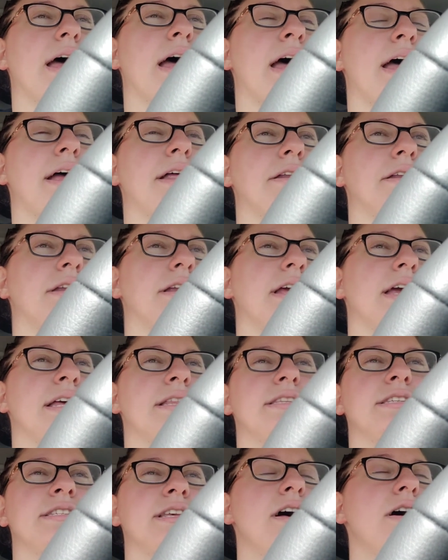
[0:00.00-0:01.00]
And
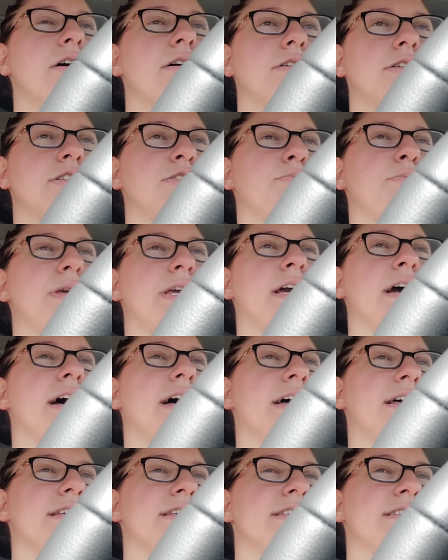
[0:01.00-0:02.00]
it sucks
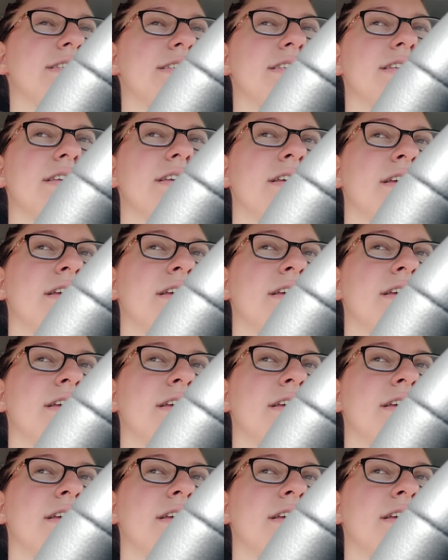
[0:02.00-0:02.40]
because,